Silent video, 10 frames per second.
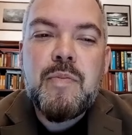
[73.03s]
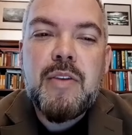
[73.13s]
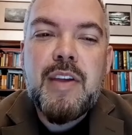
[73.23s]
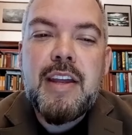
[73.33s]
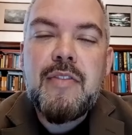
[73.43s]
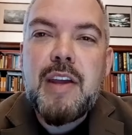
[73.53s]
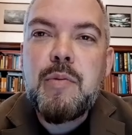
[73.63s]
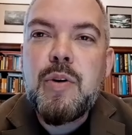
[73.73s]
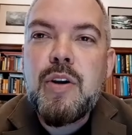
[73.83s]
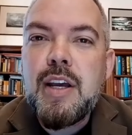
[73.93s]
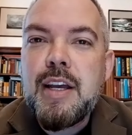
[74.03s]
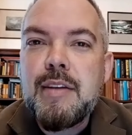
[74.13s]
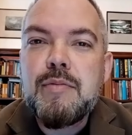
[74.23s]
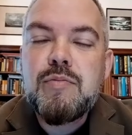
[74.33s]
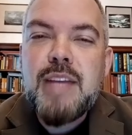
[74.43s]
they
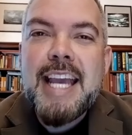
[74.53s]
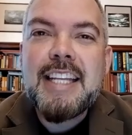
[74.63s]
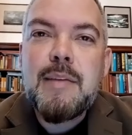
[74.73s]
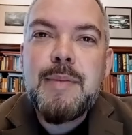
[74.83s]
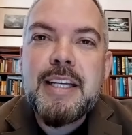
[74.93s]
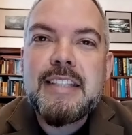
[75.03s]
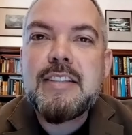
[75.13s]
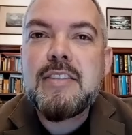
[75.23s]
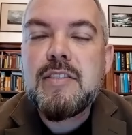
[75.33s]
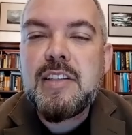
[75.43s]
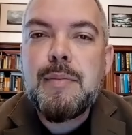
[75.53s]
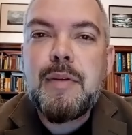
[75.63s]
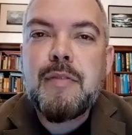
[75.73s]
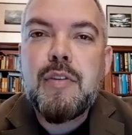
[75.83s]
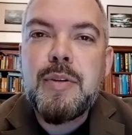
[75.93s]
were academics
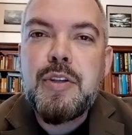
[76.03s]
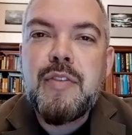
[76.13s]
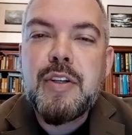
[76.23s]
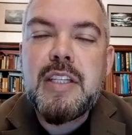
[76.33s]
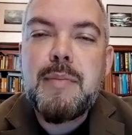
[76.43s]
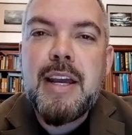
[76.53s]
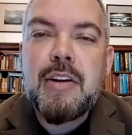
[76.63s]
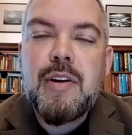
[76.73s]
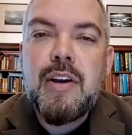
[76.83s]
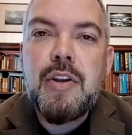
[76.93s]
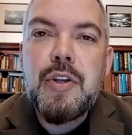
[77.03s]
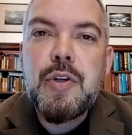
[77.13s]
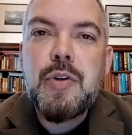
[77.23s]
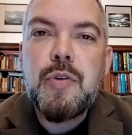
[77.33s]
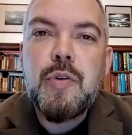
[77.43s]
coming from a university background
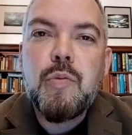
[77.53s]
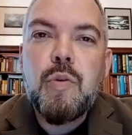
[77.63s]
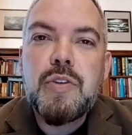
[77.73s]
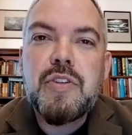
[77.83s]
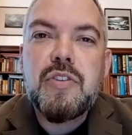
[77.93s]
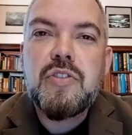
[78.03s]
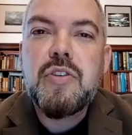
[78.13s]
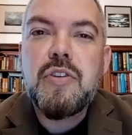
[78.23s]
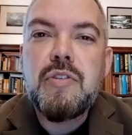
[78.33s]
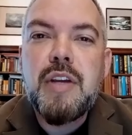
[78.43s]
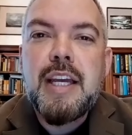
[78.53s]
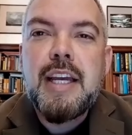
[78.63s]
who wanted to